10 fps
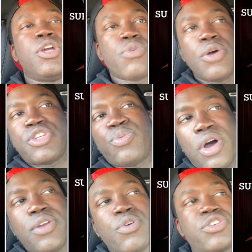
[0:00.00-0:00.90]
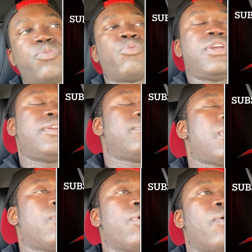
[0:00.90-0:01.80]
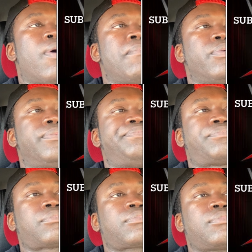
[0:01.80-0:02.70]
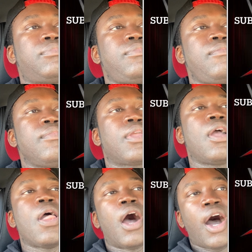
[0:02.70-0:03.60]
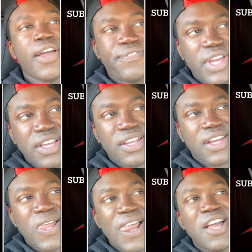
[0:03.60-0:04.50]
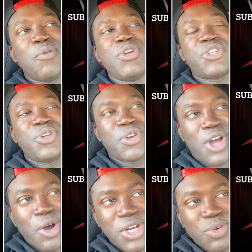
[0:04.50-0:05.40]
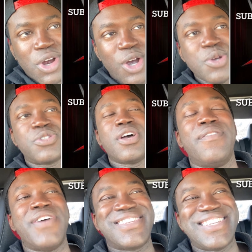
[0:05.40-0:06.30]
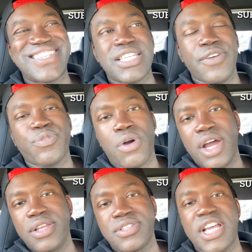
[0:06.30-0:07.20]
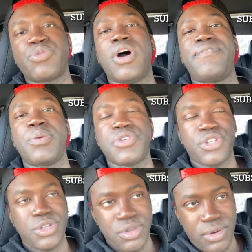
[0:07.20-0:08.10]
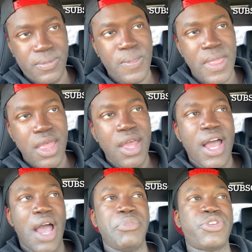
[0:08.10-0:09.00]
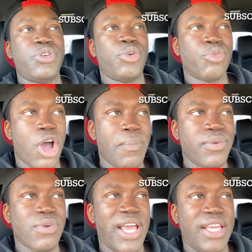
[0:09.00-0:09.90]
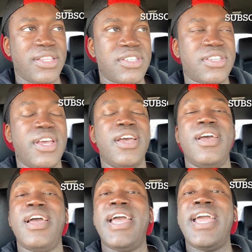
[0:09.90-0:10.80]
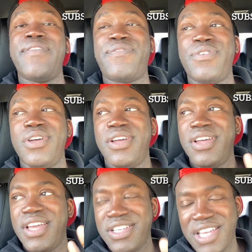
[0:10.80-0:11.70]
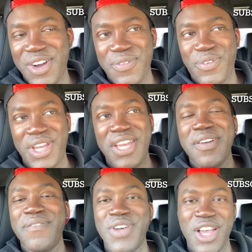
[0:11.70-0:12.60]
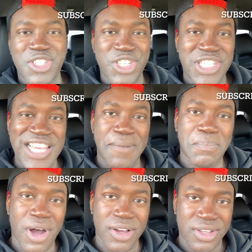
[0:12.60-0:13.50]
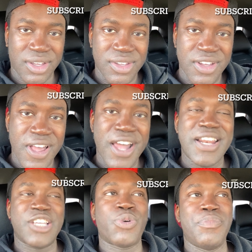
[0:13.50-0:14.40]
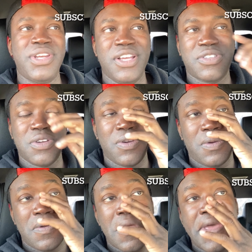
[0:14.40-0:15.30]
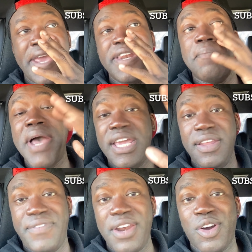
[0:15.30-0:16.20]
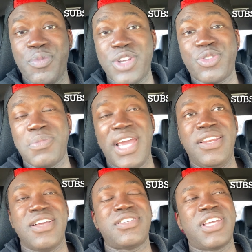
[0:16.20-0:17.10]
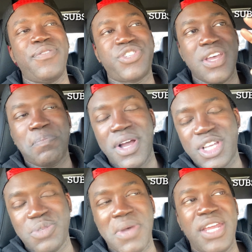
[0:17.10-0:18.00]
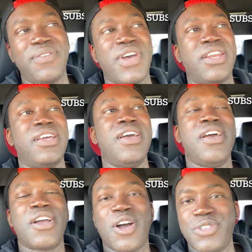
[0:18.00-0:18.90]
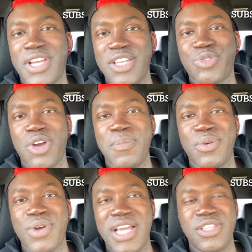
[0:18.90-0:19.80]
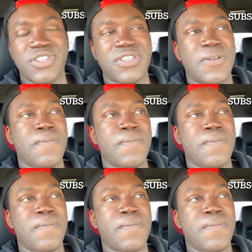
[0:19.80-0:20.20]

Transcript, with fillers: Rhodes has won the Russ, run, uh, Royal Rumble. I think we should do Cody Rhodes versus Seth Rollins. That's what I think we should do. And we should do Roman Reigns if he's healthy versus CM Punk. That's what we need to do in the main event of WrestleMania. So give CM Punk his main event goes against Roman Reigns.